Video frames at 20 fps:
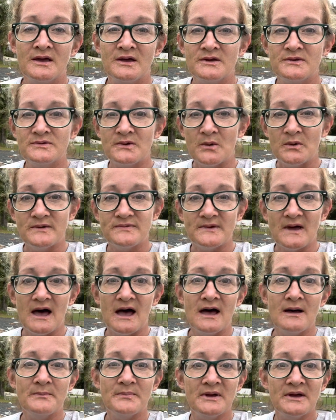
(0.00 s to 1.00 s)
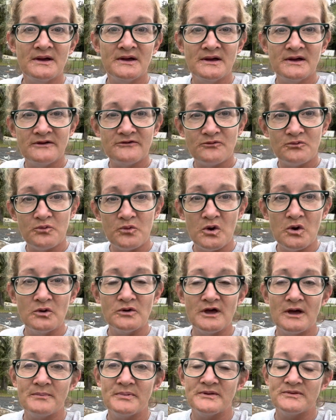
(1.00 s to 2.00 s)
So it's up. Rolled
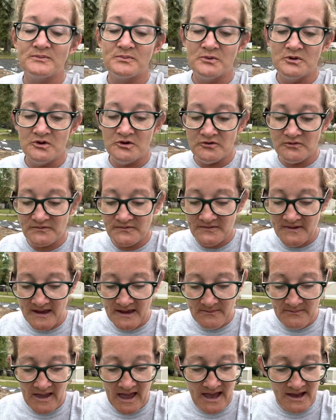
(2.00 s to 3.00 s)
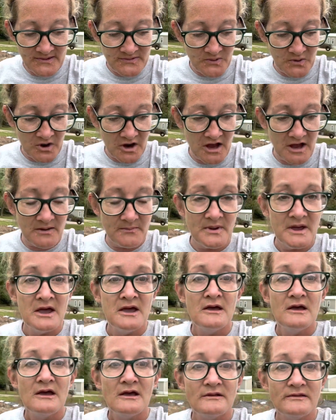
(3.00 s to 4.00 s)
up, it's moved, sandbags are up.
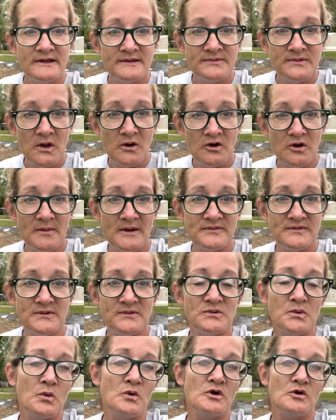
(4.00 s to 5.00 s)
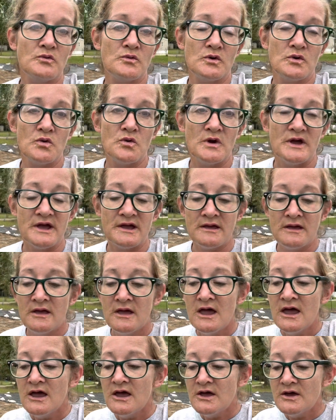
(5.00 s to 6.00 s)
Let's talk about the soil real quick.
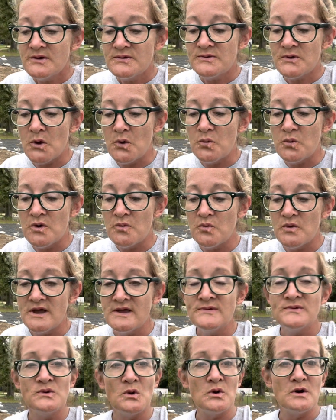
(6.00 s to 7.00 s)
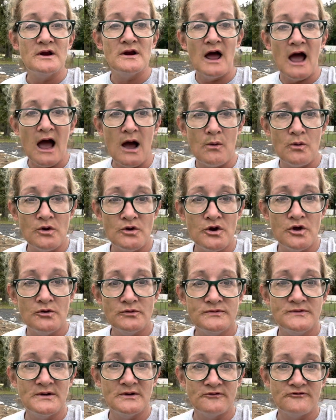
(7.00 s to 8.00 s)
So when we started our
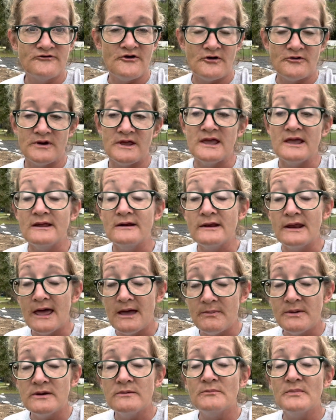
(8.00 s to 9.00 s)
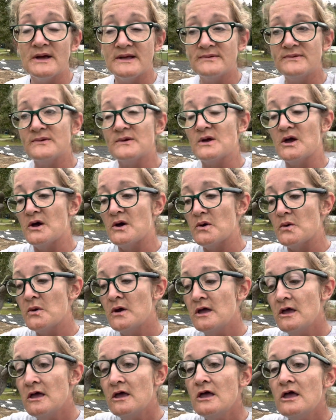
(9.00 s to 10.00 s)
no-till journey eleven months ago,
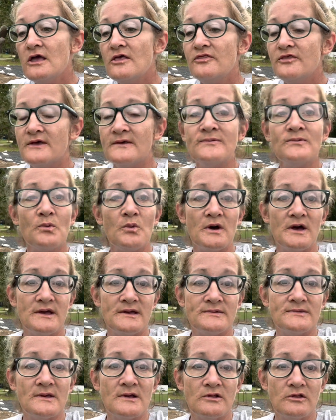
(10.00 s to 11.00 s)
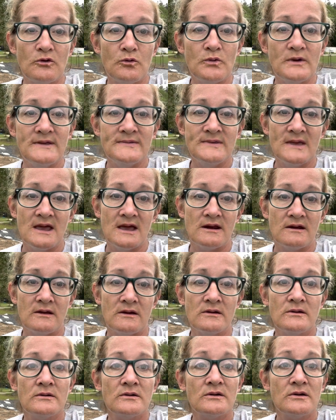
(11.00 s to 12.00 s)
this was
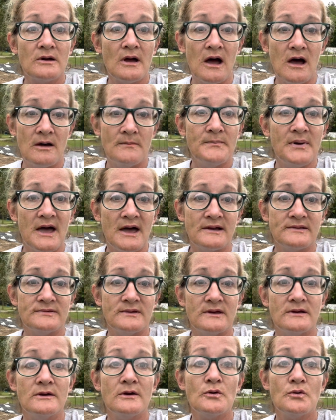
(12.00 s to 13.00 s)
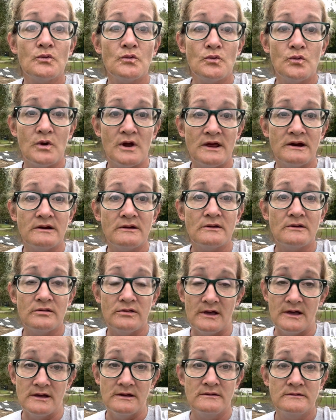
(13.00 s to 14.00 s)
Louisiana compacted red
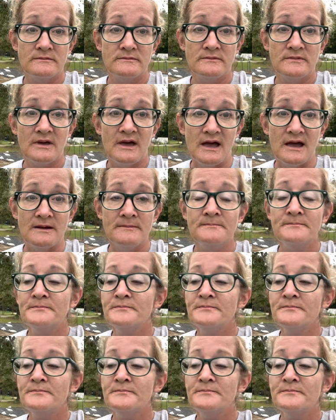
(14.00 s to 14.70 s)
clay, okay?